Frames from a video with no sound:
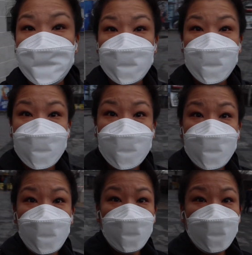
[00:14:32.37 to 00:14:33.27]
I'm
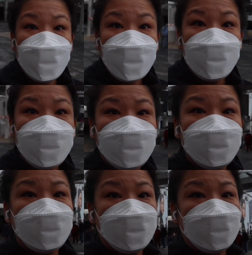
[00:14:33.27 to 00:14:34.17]
here
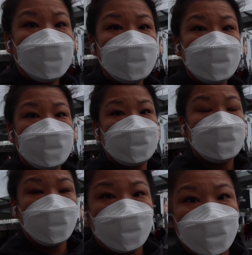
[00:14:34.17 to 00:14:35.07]
at the
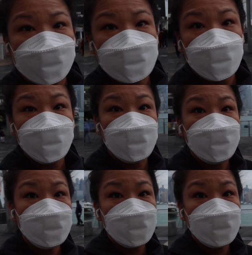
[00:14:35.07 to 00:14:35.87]
Star Ferry Terminal